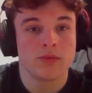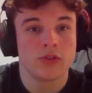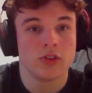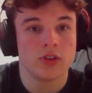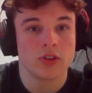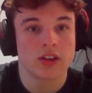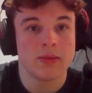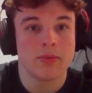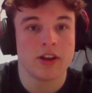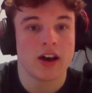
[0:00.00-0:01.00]
to
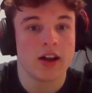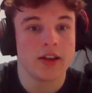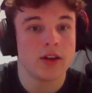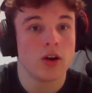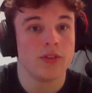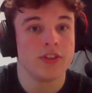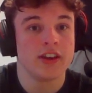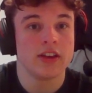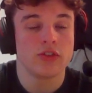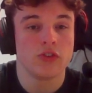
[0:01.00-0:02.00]
keep an eye on the
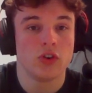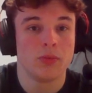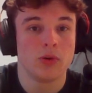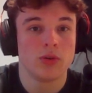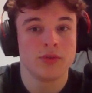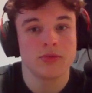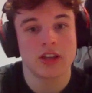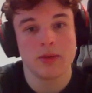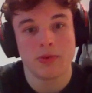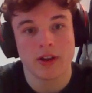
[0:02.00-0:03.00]
h4 pawn,
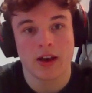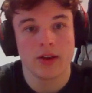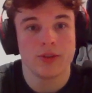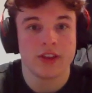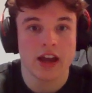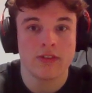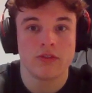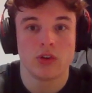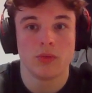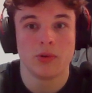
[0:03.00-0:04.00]
keep an eye on the
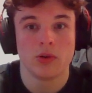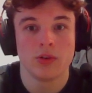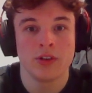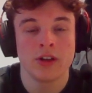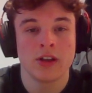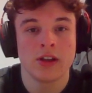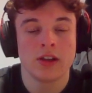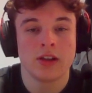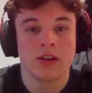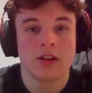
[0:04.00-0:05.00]
f4 pawn,
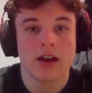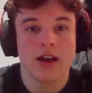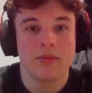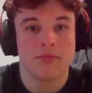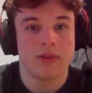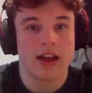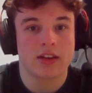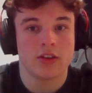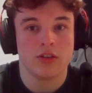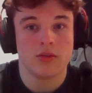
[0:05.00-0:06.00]
and
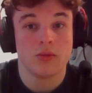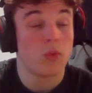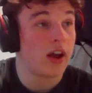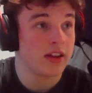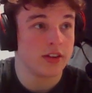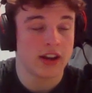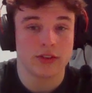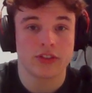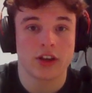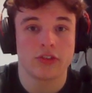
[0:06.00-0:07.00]
white can now
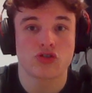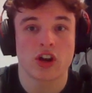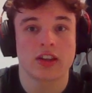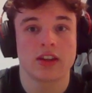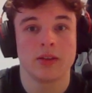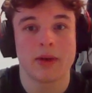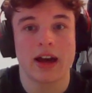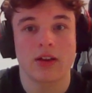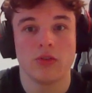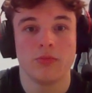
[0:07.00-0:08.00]
start striking
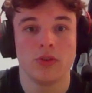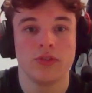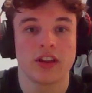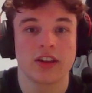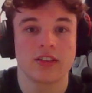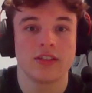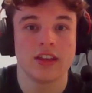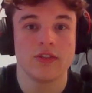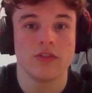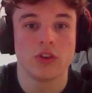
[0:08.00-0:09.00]
back with moves like
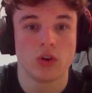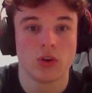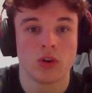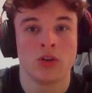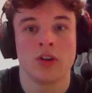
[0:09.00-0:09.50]
d4,